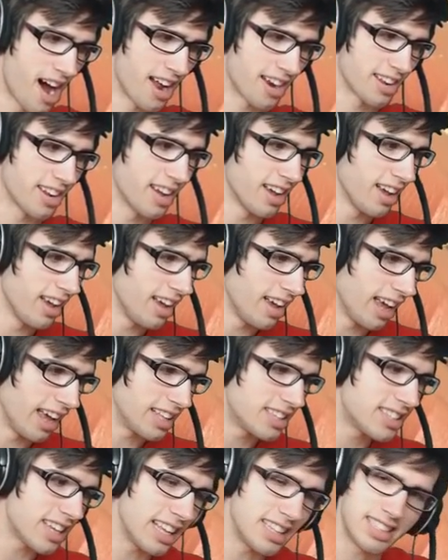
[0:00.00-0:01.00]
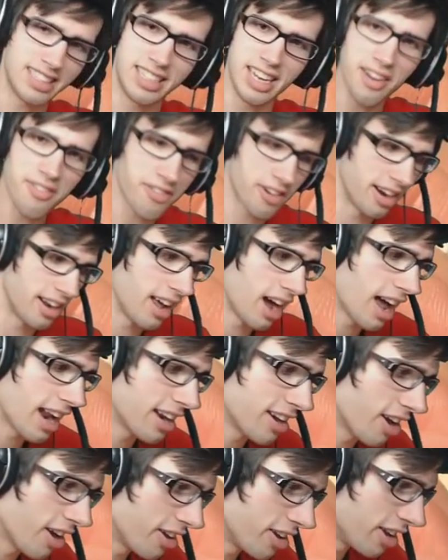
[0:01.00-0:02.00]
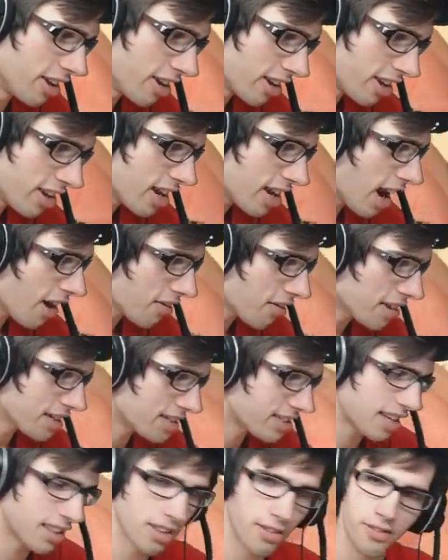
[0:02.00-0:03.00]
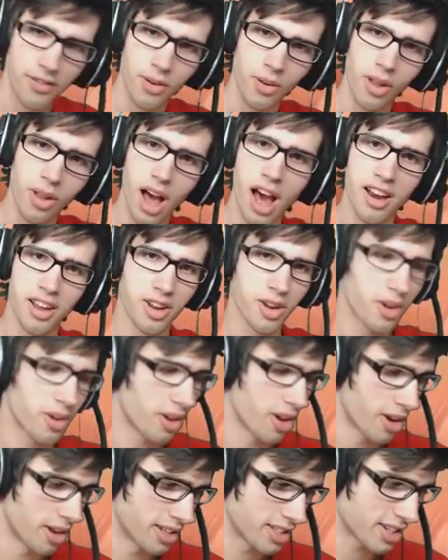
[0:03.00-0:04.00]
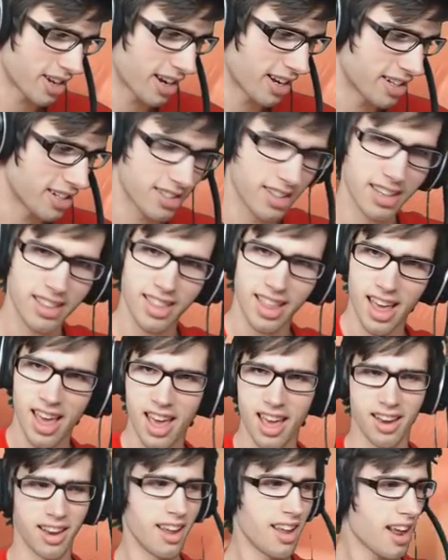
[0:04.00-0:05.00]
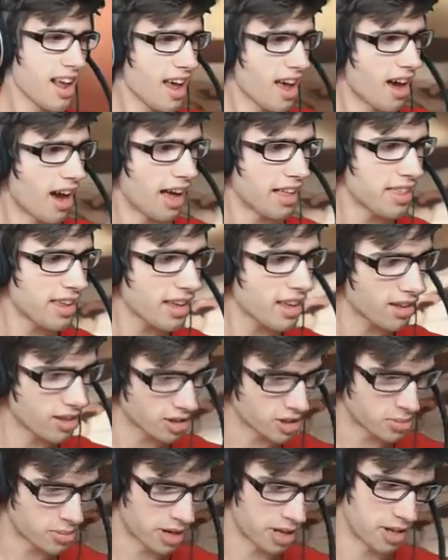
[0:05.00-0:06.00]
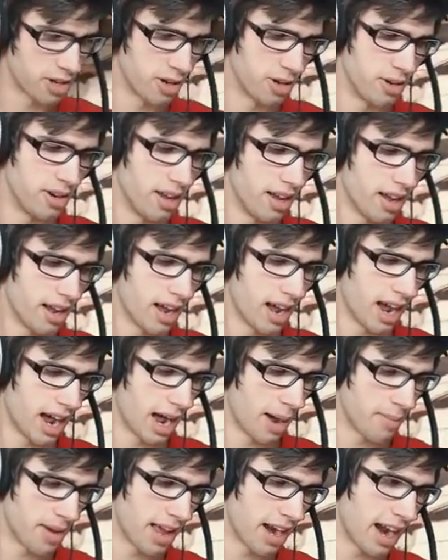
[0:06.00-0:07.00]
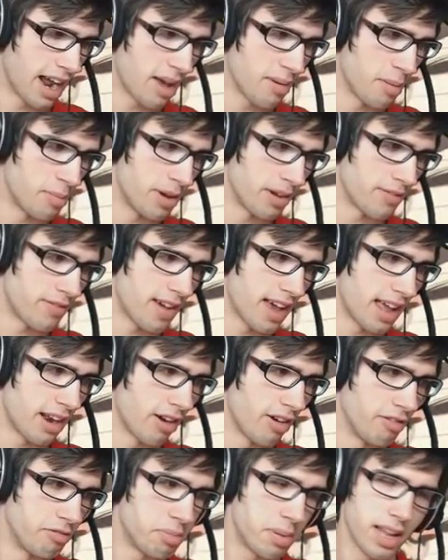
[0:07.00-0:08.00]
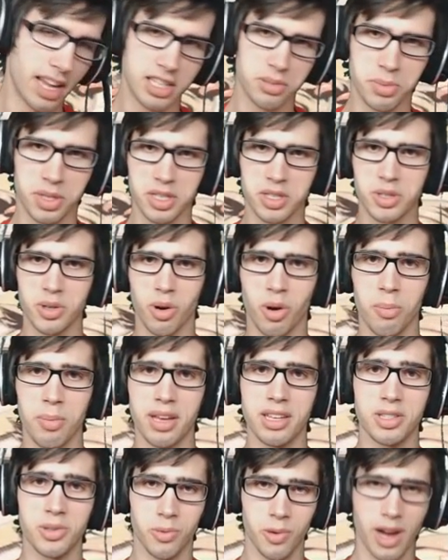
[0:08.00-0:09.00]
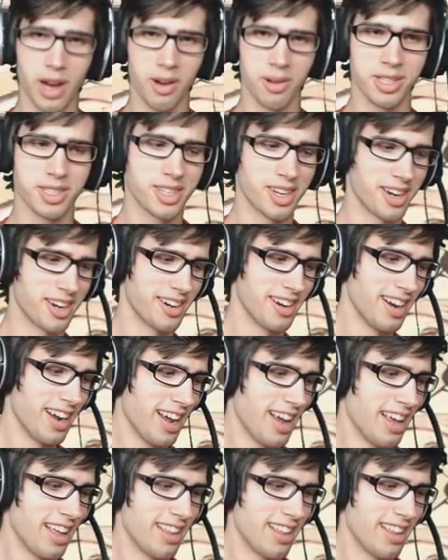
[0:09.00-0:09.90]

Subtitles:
art. It's different. I don't know. You can't really see the full Articuno. It's kind of just like the head. I think it looks pretty good. And I am a big fan of Plasma Storm as well. So